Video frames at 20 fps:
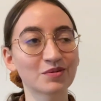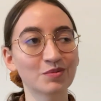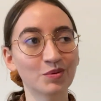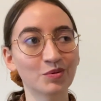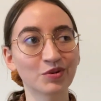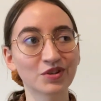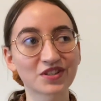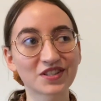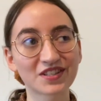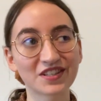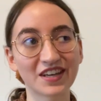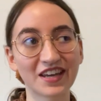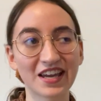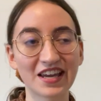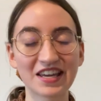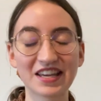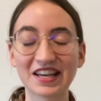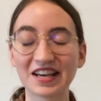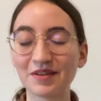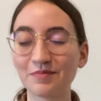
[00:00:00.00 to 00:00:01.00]
we would
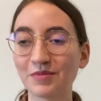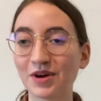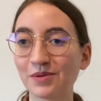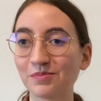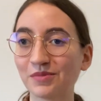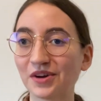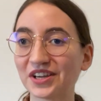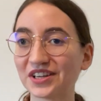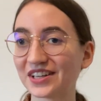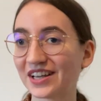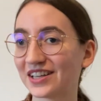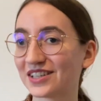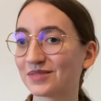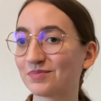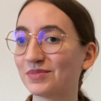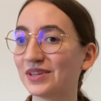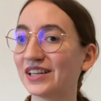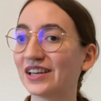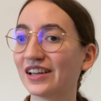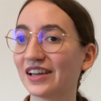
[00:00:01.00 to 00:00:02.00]
say, my mind has
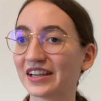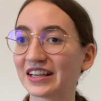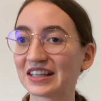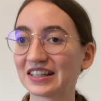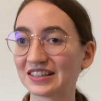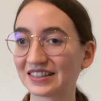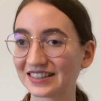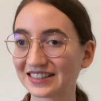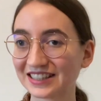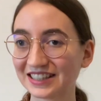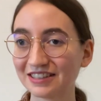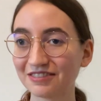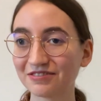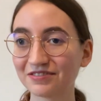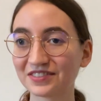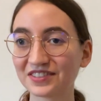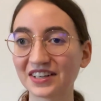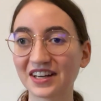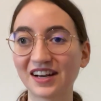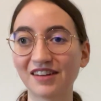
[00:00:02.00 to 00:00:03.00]
been like a
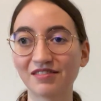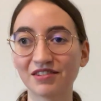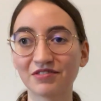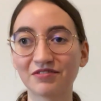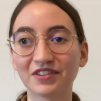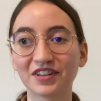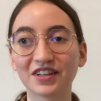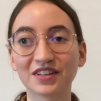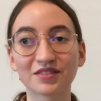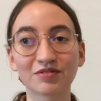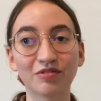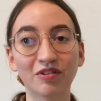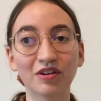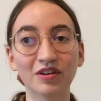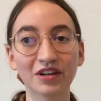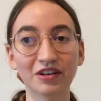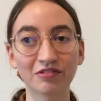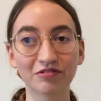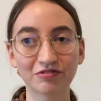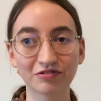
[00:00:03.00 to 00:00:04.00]
sift, everything is
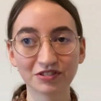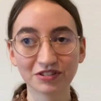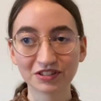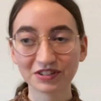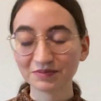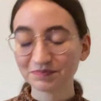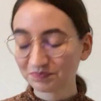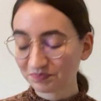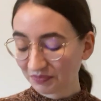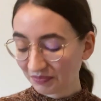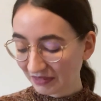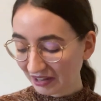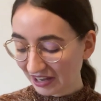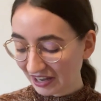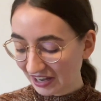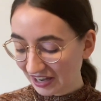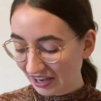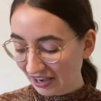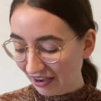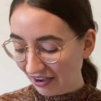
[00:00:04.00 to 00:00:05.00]
falling through.
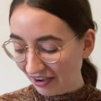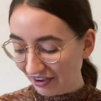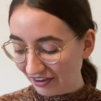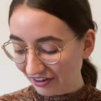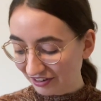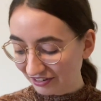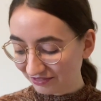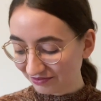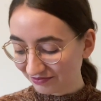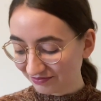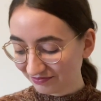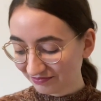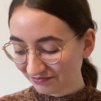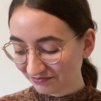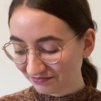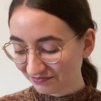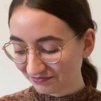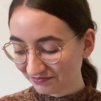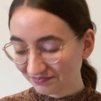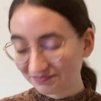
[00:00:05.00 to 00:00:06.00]

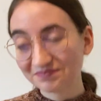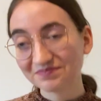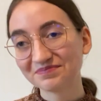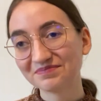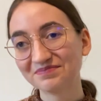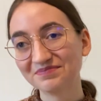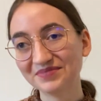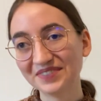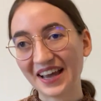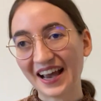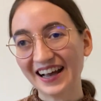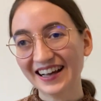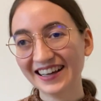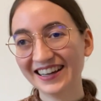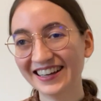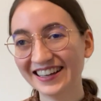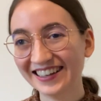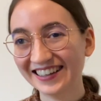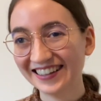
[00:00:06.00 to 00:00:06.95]
Yeah.